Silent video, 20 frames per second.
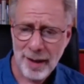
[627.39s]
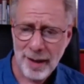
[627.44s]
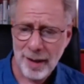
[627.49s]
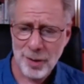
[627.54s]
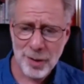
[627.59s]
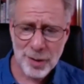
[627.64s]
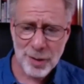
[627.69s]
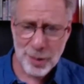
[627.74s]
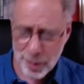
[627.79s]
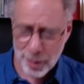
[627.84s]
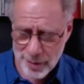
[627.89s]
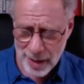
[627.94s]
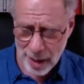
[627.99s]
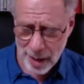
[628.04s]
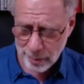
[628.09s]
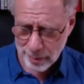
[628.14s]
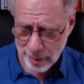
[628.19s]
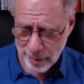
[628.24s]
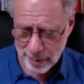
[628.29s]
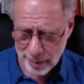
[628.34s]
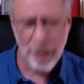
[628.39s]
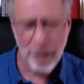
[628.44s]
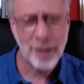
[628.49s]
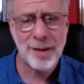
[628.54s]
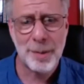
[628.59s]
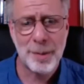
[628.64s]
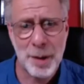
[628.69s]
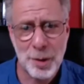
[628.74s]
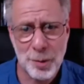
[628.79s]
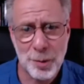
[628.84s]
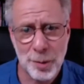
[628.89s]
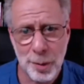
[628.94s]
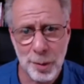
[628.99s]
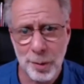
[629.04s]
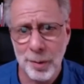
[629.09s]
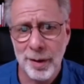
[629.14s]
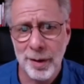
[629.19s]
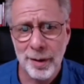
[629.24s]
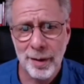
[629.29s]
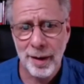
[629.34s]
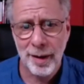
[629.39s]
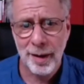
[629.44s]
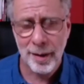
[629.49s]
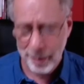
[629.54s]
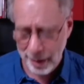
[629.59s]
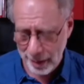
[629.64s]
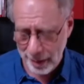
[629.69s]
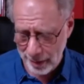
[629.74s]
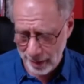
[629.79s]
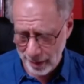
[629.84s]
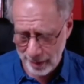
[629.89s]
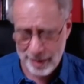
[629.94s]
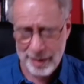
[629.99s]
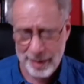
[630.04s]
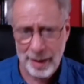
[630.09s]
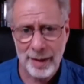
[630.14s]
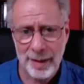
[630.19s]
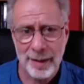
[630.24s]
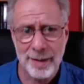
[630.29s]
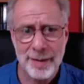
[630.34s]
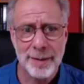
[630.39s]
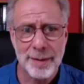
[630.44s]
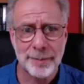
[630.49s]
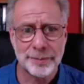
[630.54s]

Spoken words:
just turns out not to be true in the slightest.